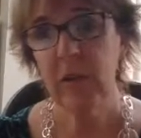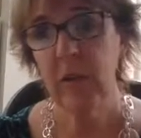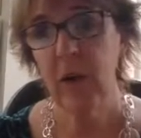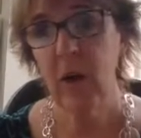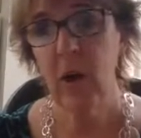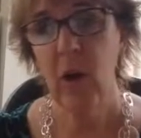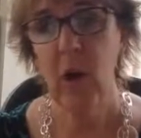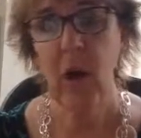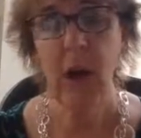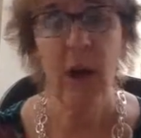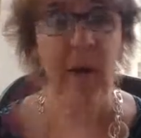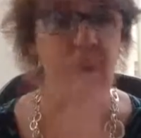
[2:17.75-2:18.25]

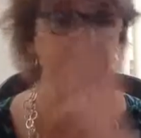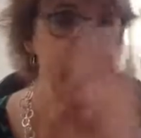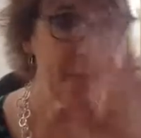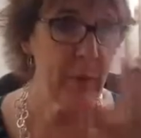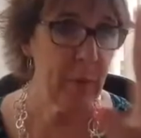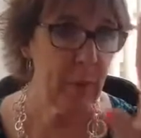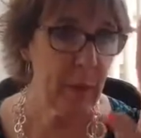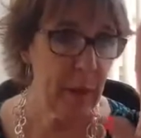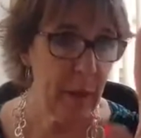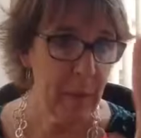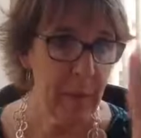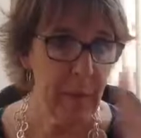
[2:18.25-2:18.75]
car off and
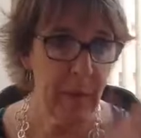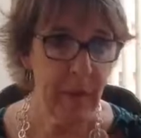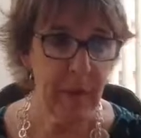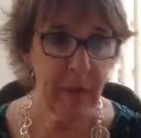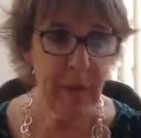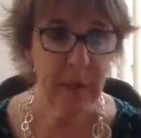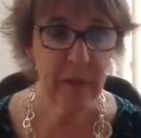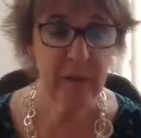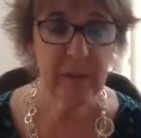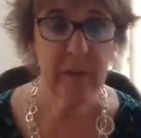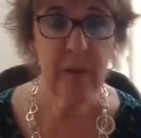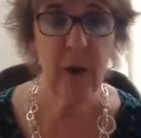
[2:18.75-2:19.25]
put up my
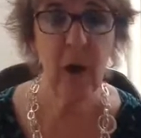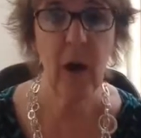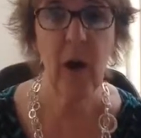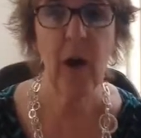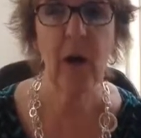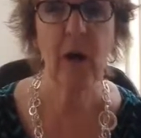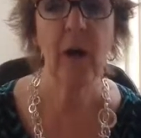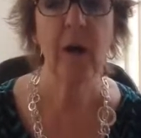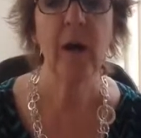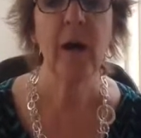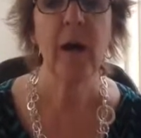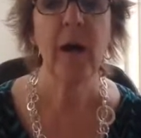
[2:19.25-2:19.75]
next
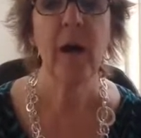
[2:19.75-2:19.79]
car.